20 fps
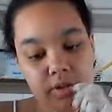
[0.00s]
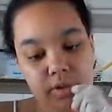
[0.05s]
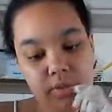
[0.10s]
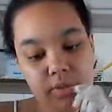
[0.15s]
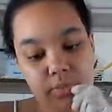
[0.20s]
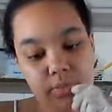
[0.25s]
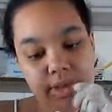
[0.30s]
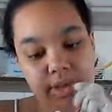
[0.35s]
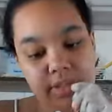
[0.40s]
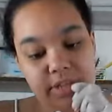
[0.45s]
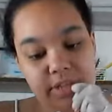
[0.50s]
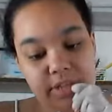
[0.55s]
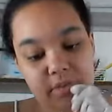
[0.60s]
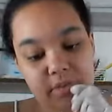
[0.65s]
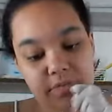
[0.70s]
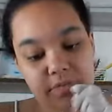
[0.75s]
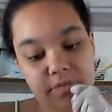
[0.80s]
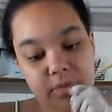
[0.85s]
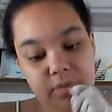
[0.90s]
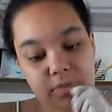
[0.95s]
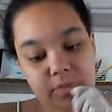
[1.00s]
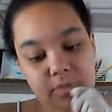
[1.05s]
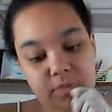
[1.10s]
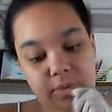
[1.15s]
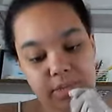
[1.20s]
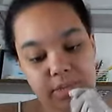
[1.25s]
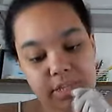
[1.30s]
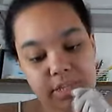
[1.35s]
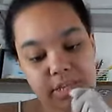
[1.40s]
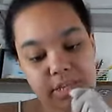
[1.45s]
the rest of the foot
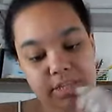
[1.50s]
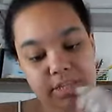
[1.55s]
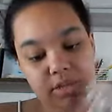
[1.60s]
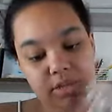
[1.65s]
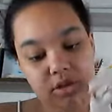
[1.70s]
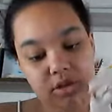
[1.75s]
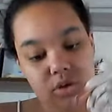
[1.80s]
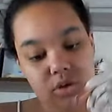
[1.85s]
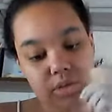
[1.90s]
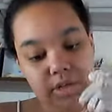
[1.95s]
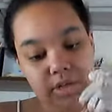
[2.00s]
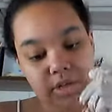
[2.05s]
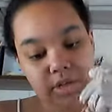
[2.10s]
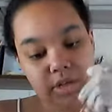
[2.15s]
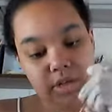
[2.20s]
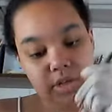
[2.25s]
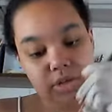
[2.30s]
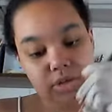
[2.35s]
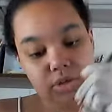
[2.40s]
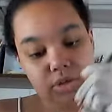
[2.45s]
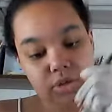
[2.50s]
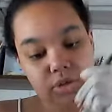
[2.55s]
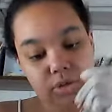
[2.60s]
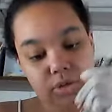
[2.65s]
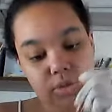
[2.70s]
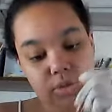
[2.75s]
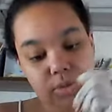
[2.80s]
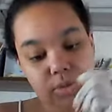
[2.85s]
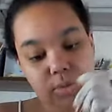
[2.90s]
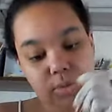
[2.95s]
really isn't going
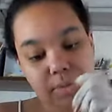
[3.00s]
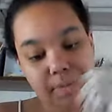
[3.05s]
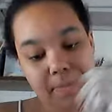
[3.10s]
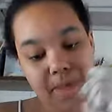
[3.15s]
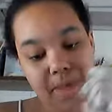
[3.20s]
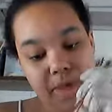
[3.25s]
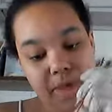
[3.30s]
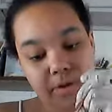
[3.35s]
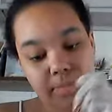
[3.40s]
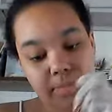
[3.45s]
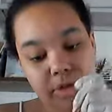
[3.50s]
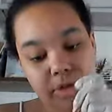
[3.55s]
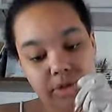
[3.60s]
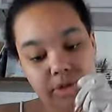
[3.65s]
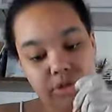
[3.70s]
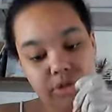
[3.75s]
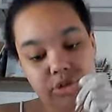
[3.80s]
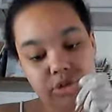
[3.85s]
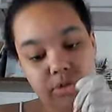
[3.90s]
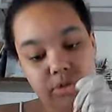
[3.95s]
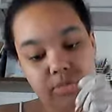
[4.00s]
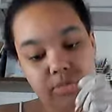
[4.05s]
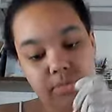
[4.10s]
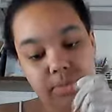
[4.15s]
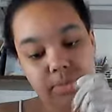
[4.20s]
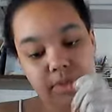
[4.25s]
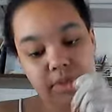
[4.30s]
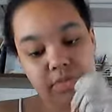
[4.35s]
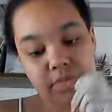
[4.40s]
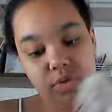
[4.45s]
to matter much.
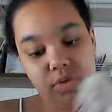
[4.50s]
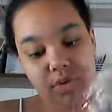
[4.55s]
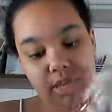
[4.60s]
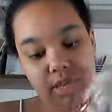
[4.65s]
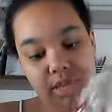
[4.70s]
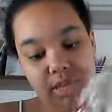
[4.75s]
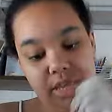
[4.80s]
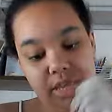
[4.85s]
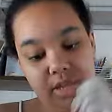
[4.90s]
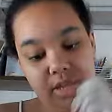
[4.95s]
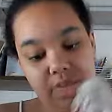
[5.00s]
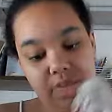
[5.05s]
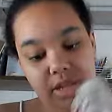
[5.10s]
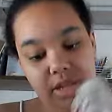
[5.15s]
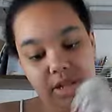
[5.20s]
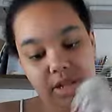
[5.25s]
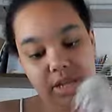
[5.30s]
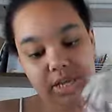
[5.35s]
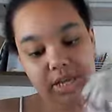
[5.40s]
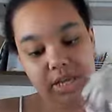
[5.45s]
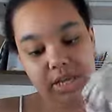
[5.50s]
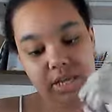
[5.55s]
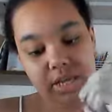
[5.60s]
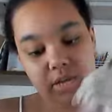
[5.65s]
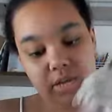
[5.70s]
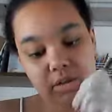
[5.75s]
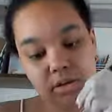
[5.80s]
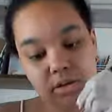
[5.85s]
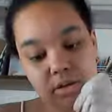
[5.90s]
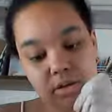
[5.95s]
But if you can keep it
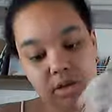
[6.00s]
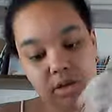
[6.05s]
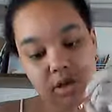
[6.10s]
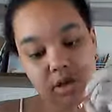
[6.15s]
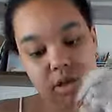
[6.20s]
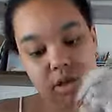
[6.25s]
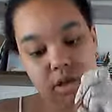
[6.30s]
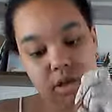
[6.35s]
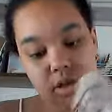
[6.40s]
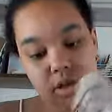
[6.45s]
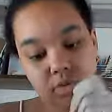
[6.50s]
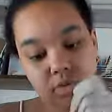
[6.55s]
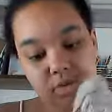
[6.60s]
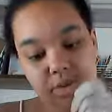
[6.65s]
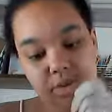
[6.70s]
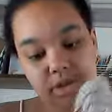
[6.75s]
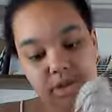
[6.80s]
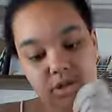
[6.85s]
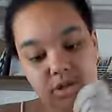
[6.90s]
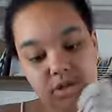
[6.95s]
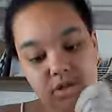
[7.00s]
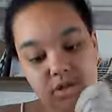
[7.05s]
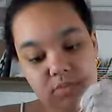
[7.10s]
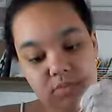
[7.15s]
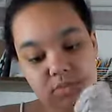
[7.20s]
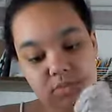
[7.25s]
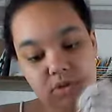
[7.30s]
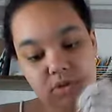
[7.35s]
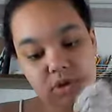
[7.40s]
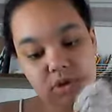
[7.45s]
clean and reach
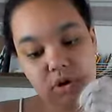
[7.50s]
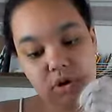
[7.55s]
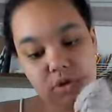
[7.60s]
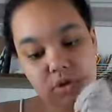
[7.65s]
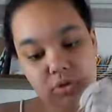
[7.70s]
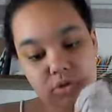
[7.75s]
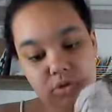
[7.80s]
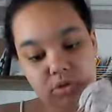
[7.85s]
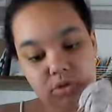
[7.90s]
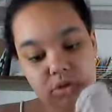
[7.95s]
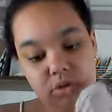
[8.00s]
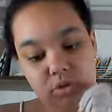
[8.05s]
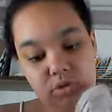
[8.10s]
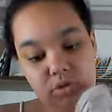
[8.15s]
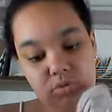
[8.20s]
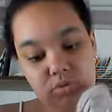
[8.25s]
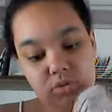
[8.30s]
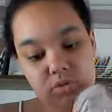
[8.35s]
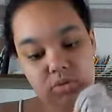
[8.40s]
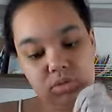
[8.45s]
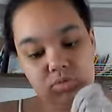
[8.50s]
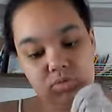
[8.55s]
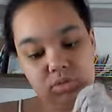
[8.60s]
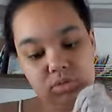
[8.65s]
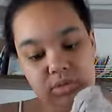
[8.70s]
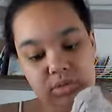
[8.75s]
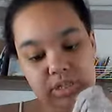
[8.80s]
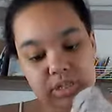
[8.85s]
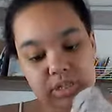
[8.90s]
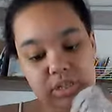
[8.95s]
some toes to do some
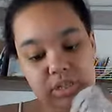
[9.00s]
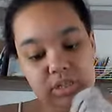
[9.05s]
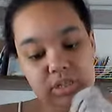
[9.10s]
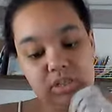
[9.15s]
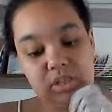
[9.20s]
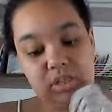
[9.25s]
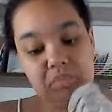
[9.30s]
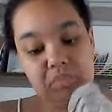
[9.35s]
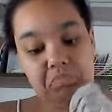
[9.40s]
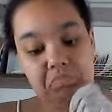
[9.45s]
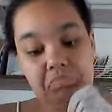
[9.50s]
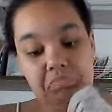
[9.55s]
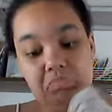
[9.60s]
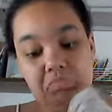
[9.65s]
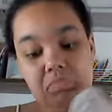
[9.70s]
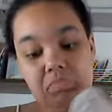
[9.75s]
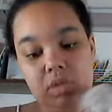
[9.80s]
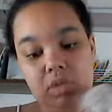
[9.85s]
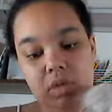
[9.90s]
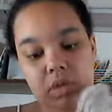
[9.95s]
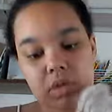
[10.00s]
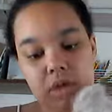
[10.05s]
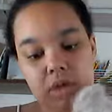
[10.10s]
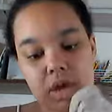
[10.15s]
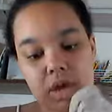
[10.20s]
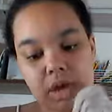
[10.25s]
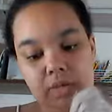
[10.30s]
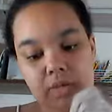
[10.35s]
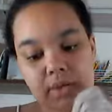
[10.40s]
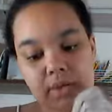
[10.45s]
creases,
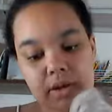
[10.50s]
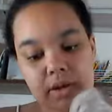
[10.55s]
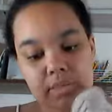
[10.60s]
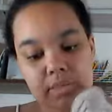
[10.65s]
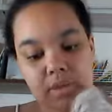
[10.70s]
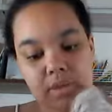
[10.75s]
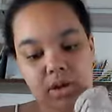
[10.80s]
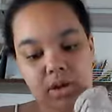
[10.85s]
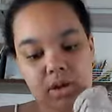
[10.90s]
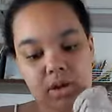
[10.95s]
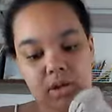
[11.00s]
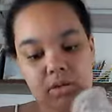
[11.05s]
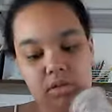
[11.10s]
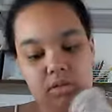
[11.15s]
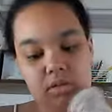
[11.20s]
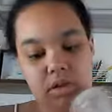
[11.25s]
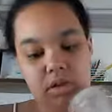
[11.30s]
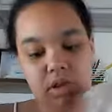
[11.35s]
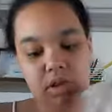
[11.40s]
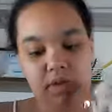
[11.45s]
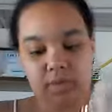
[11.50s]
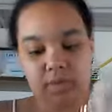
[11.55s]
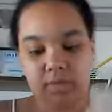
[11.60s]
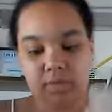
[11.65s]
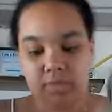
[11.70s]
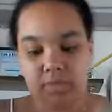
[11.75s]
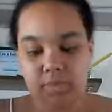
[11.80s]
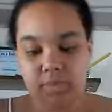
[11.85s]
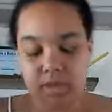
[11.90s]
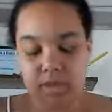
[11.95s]
I recommend it. Not
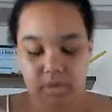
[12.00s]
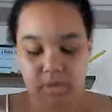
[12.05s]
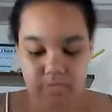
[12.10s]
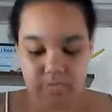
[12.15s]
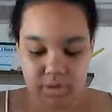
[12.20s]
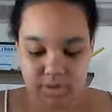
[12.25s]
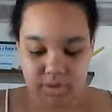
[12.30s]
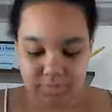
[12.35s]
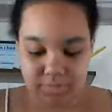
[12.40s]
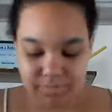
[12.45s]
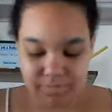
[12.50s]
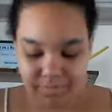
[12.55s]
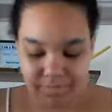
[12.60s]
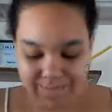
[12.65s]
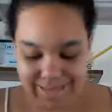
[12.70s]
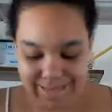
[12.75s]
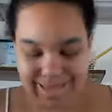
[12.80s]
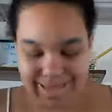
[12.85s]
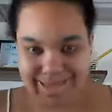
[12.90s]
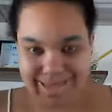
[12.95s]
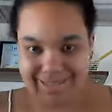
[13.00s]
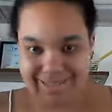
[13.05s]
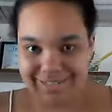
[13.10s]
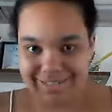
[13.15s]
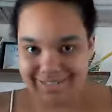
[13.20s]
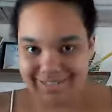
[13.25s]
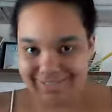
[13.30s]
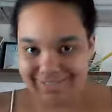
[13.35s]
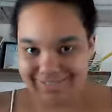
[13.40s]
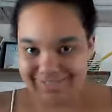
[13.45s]
everyone might, but I
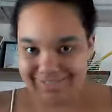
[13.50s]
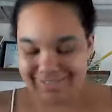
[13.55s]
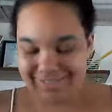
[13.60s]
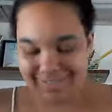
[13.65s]
do.